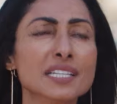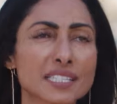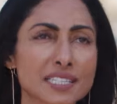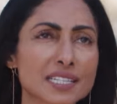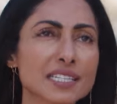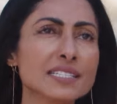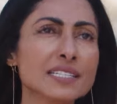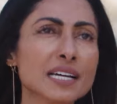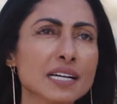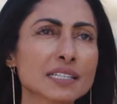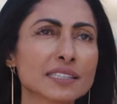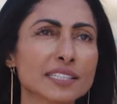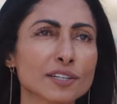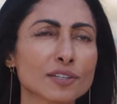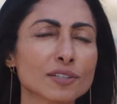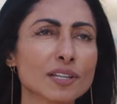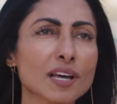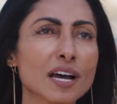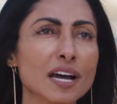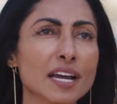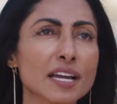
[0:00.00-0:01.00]
to conduct
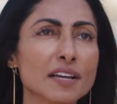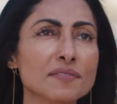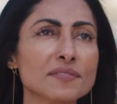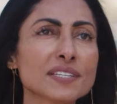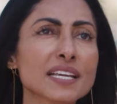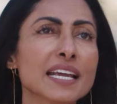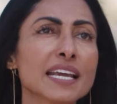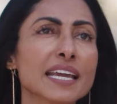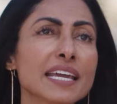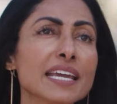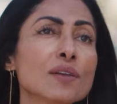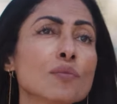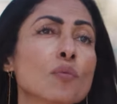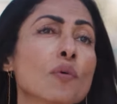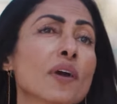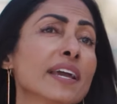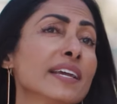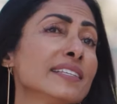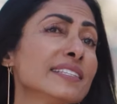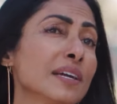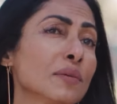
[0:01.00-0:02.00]
their lives in
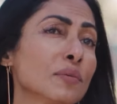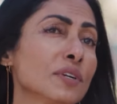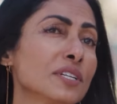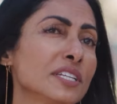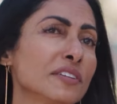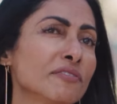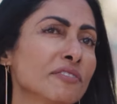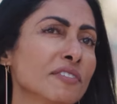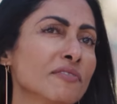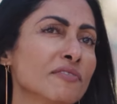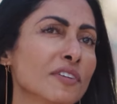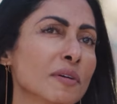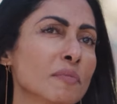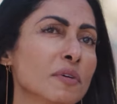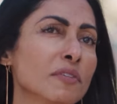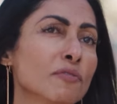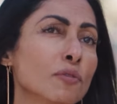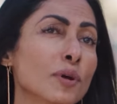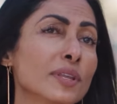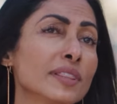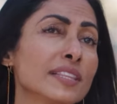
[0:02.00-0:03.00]
ways that were different from
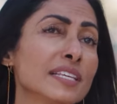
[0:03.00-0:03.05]
before.